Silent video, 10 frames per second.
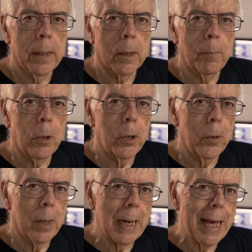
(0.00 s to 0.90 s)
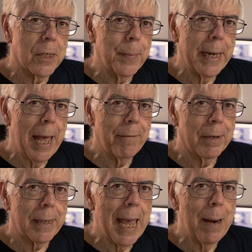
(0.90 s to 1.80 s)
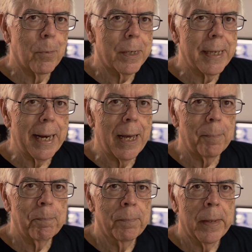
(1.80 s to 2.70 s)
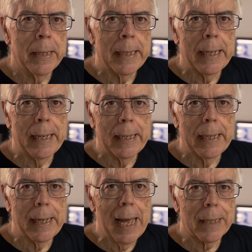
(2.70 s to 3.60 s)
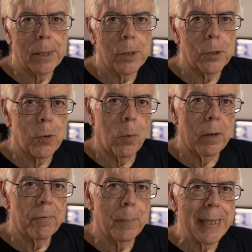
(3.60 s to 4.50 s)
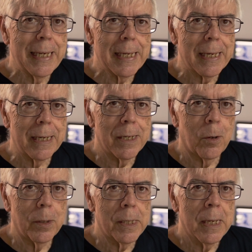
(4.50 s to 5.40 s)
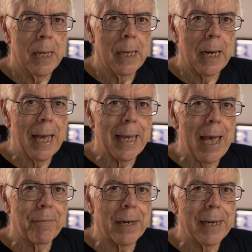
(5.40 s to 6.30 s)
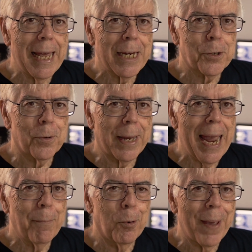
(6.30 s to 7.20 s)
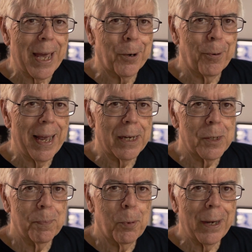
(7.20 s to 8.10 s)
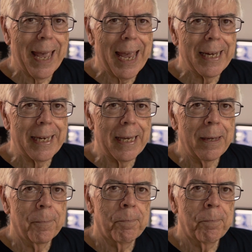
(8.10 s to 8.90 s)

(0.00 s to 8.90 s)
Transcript: Camoodoo allows me to have a camera set up uh, and I can control it from a distance, so it's like having an extra cameraman around. It's pretty handy.